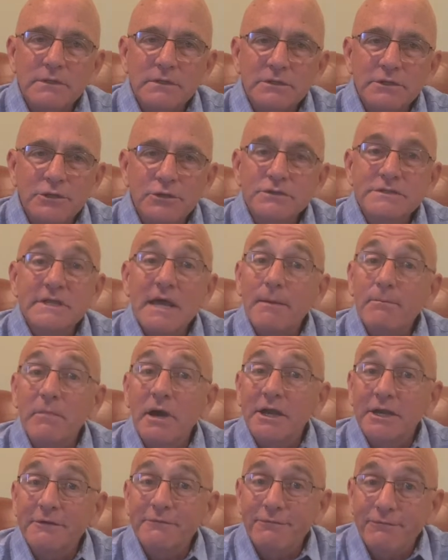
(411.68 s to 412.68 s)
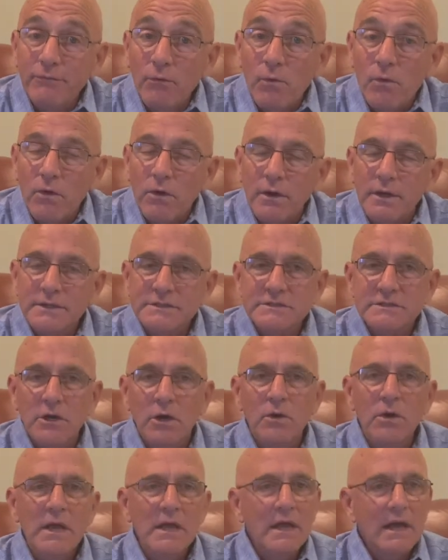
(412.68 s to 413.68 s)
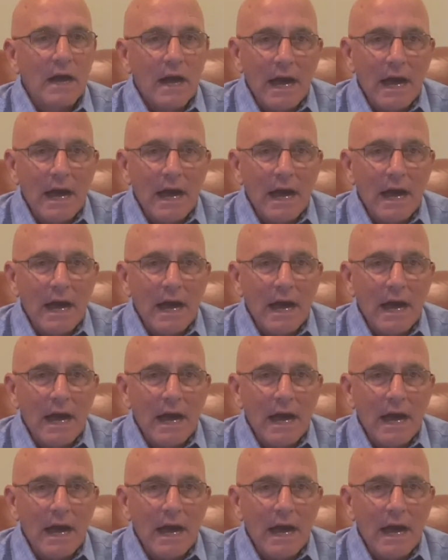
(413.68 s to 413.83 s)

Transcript: use that money for. And so